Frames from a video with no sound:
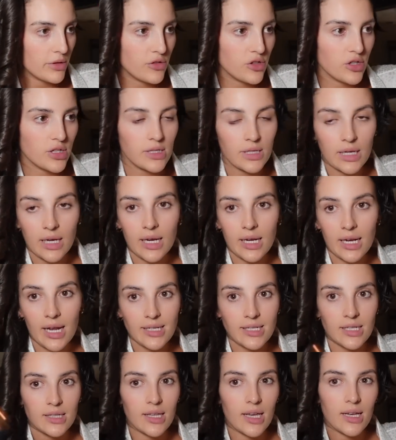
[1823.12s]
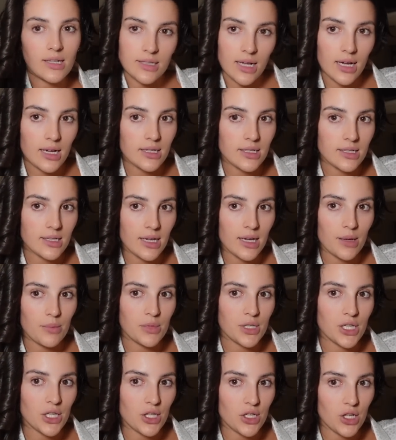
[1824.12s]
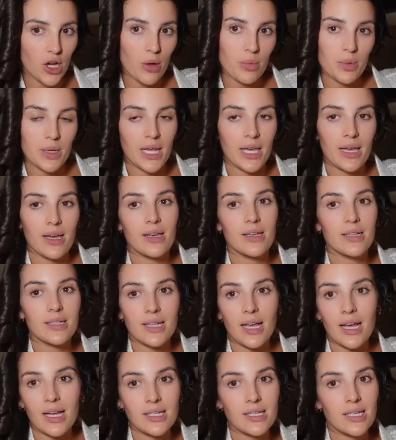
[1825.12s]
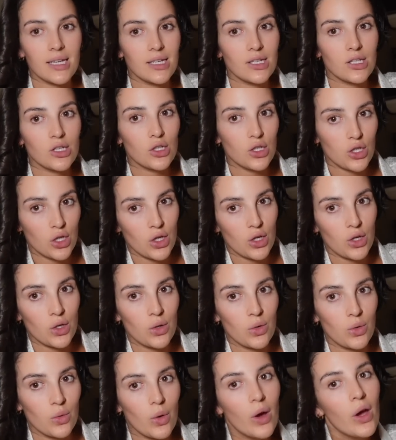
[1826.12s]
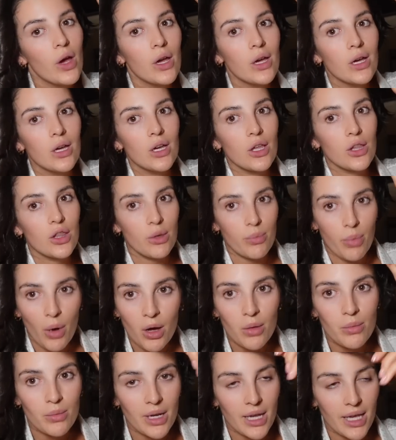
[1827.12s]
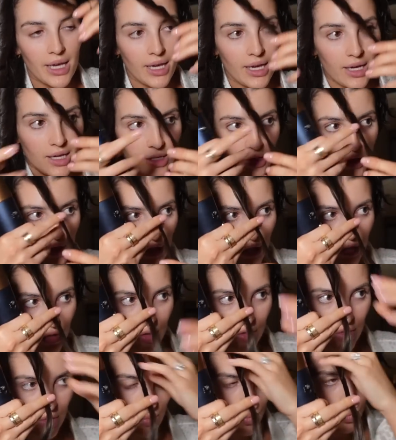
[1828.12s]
have just seen, I did the exact same to the top layer as that I did to the bottom layer, just